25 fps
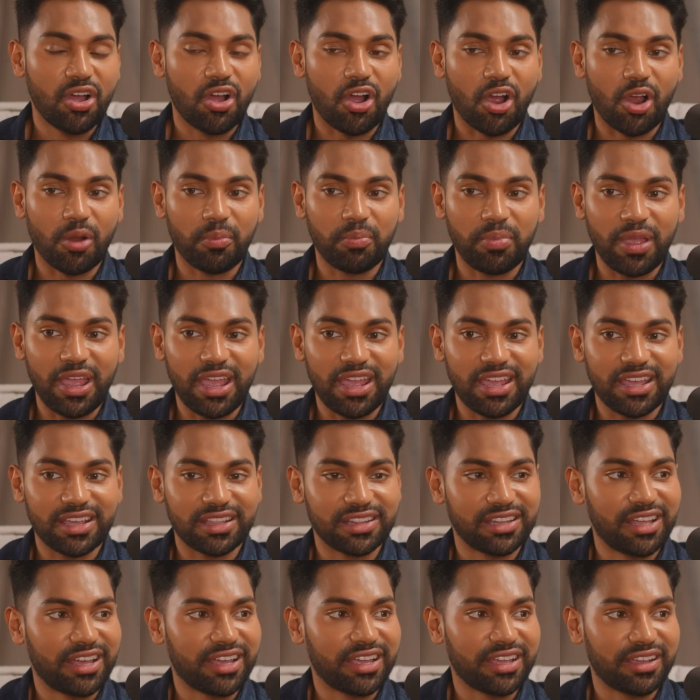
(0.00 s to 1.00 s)
are paying
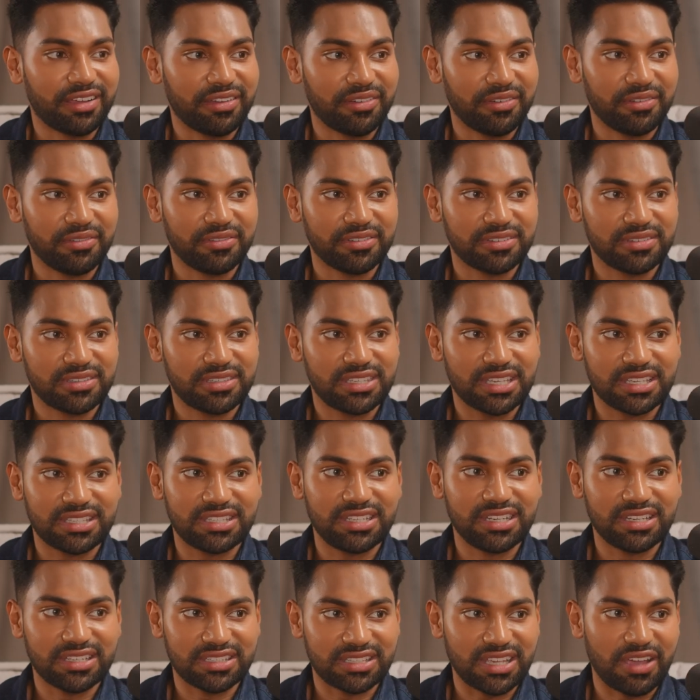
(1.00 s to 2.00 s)
like
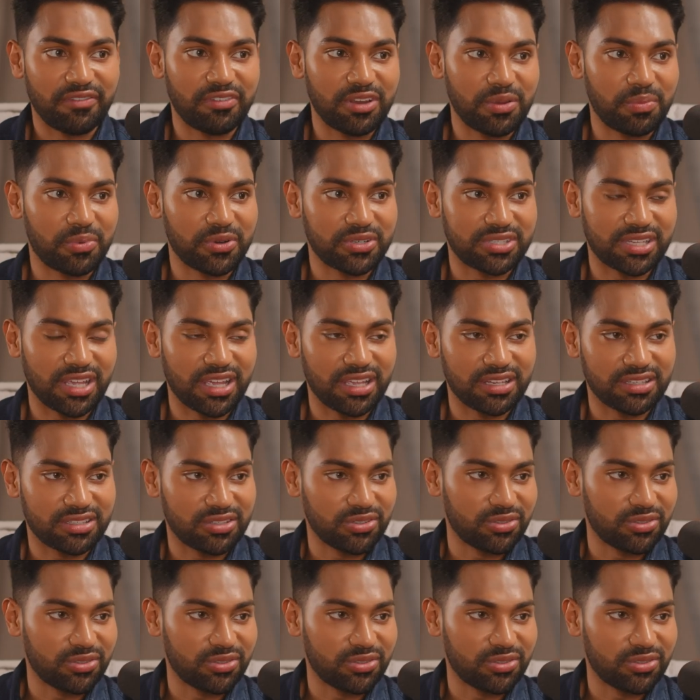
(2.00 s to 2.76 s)
60 to 70%